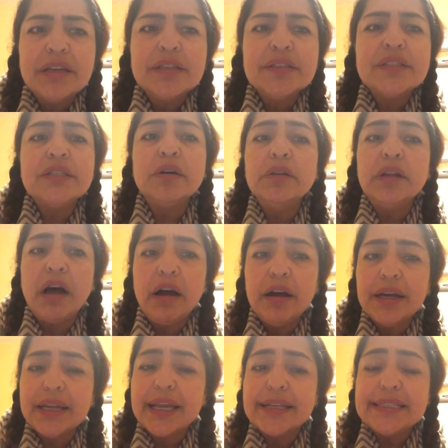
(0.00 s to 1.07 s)
So
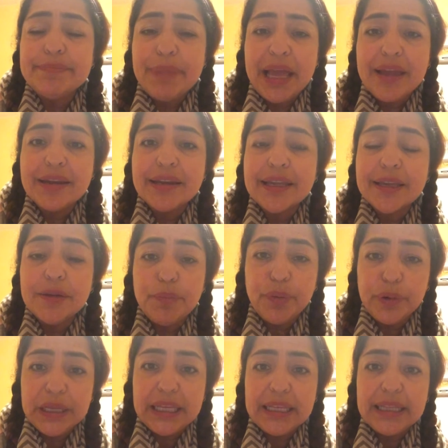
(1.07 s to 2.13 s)
long as men can
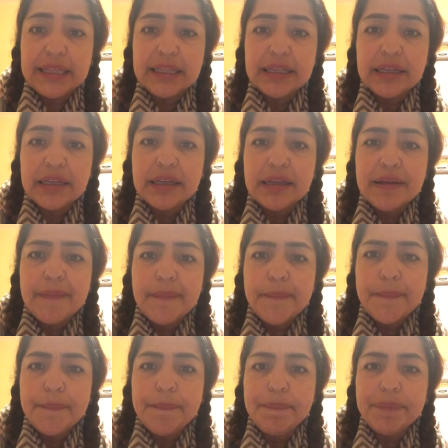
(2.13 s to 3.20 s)
breathe
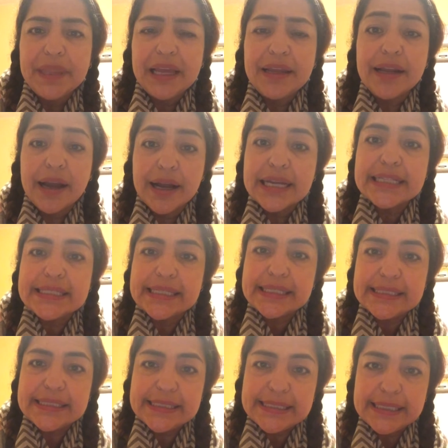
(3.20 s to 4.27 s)
and eyes
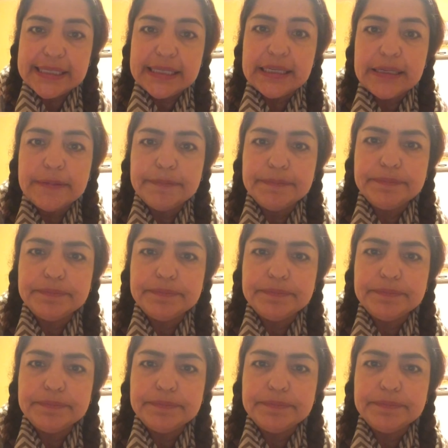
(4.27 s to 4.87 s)
can see,